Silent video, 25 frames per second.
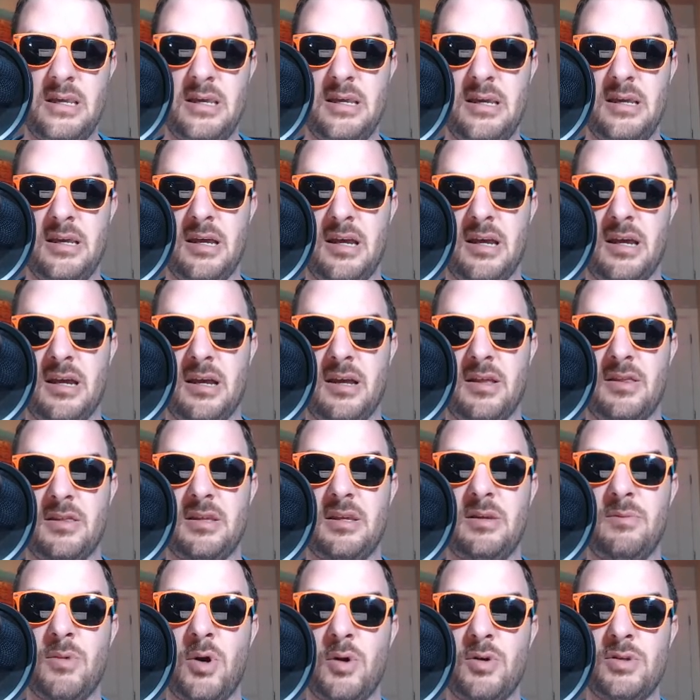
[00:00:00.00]

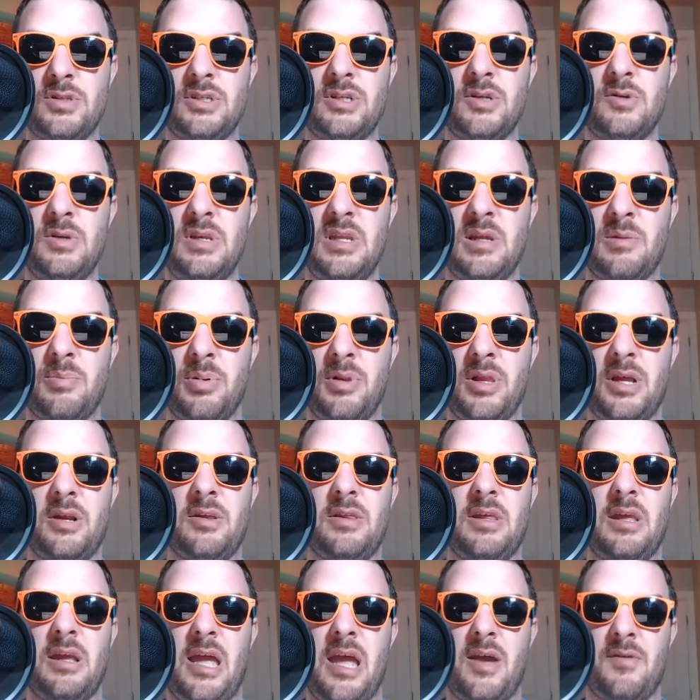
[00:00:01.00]
The most unique player
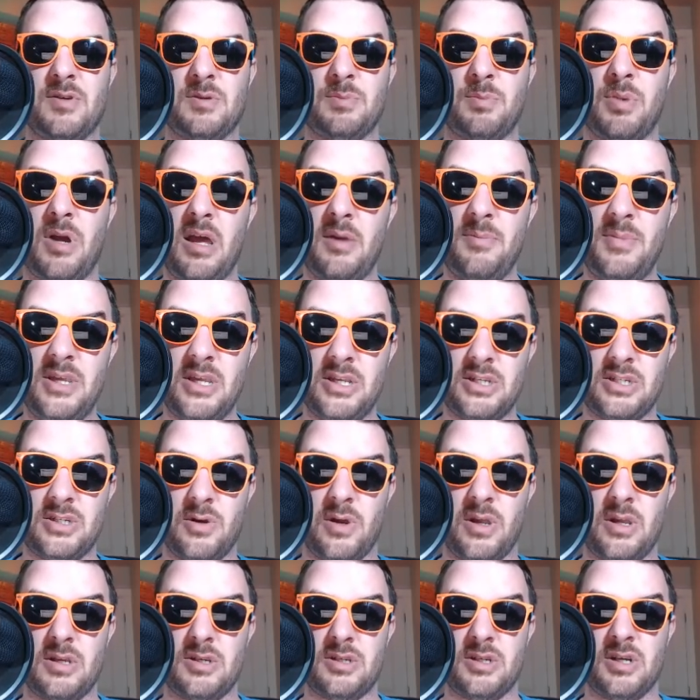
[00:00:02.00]
they have is probably
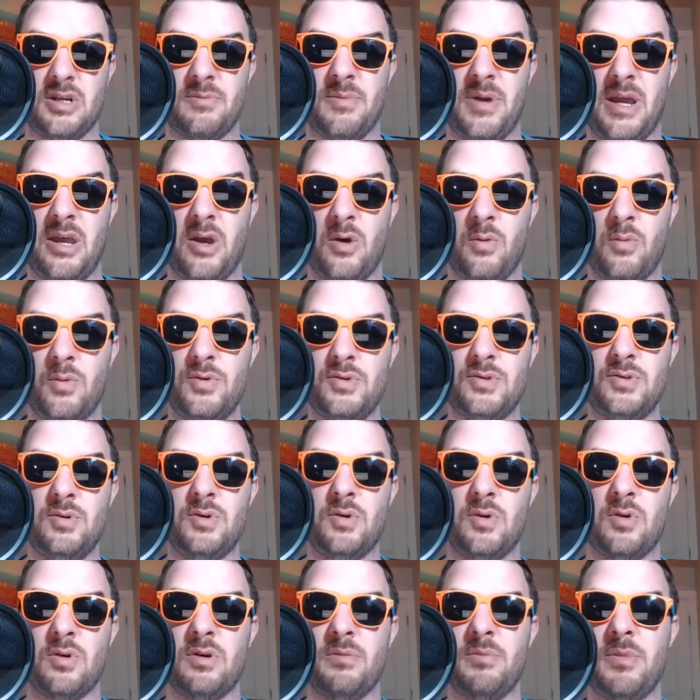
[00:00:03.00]
Jeremiah
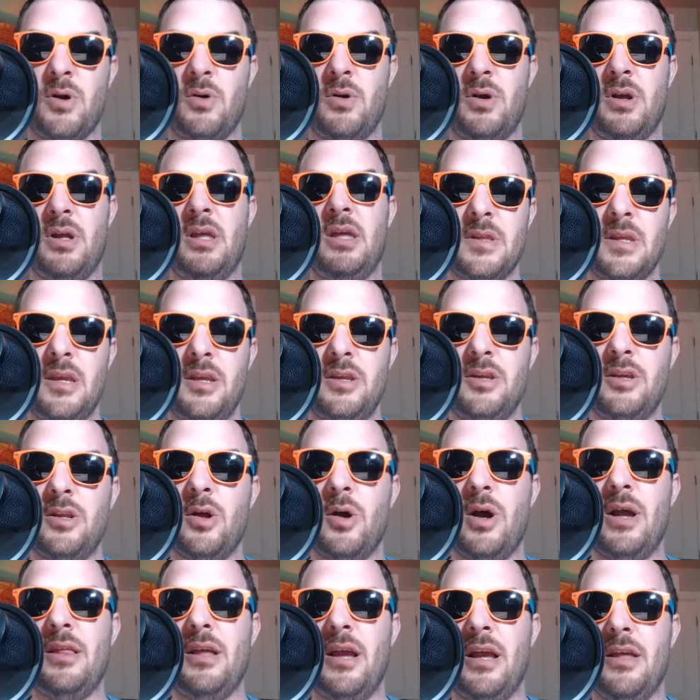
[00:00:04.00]

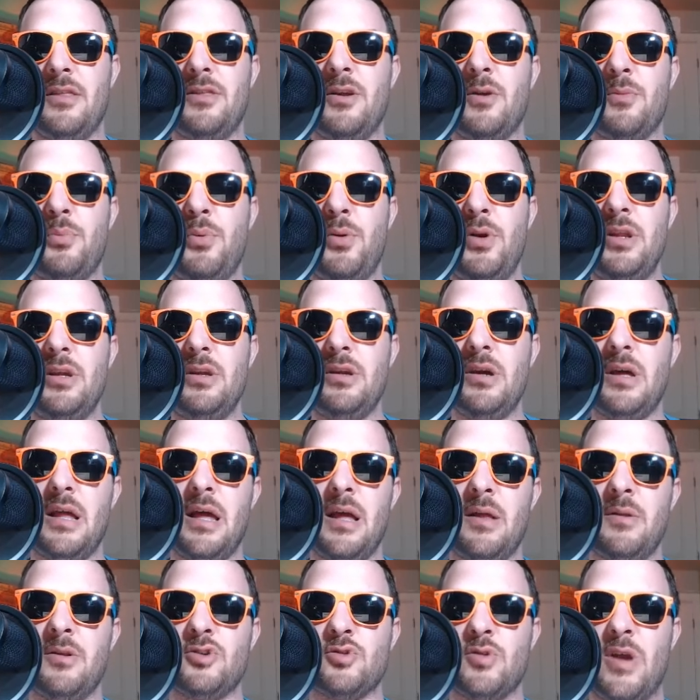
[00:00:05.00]
Owusu-Koramoah. They're pretty good
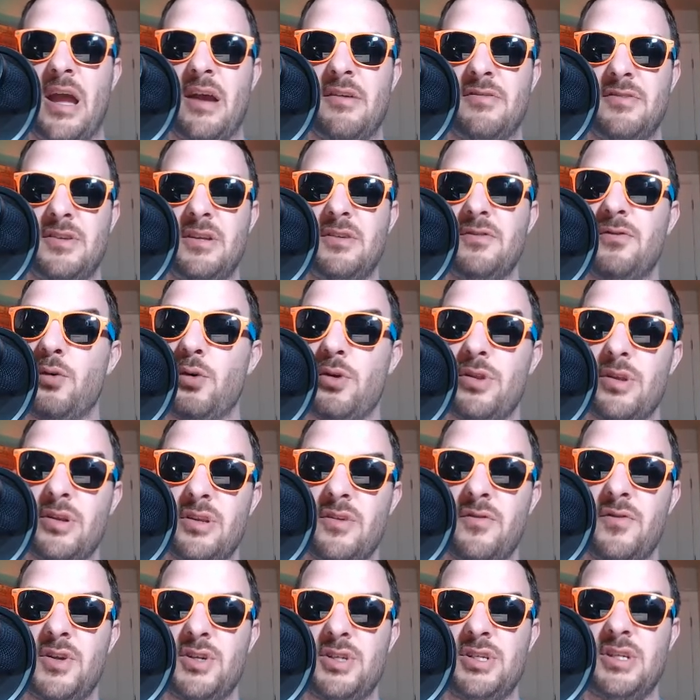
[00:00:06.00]
at drafting for the
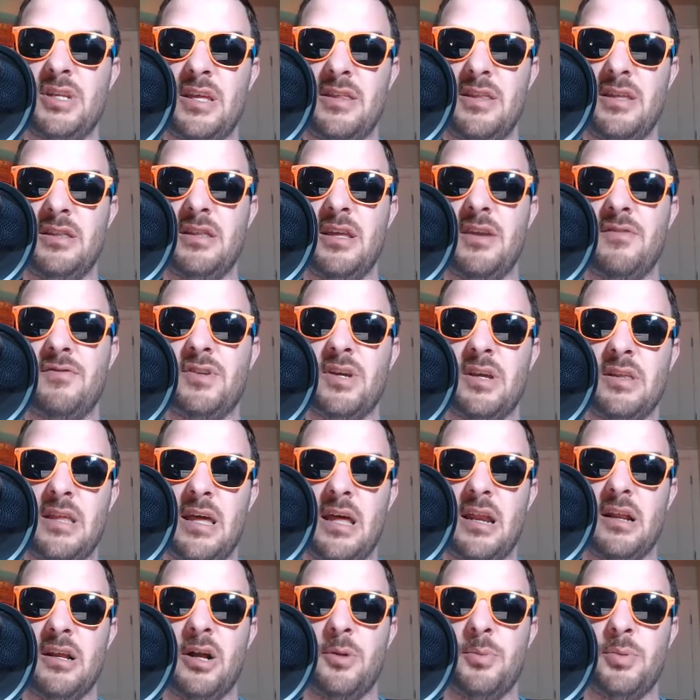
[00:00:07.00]
division. I think they've done
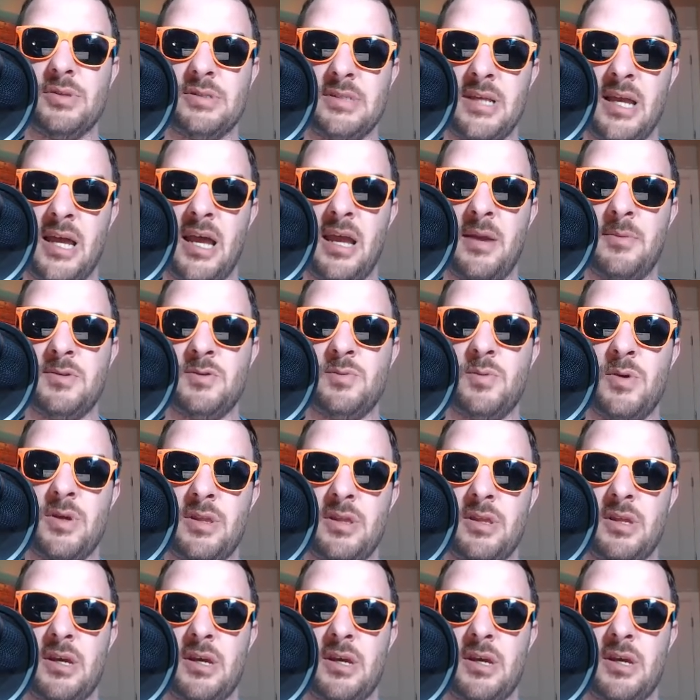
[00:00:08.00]
that a couple times with,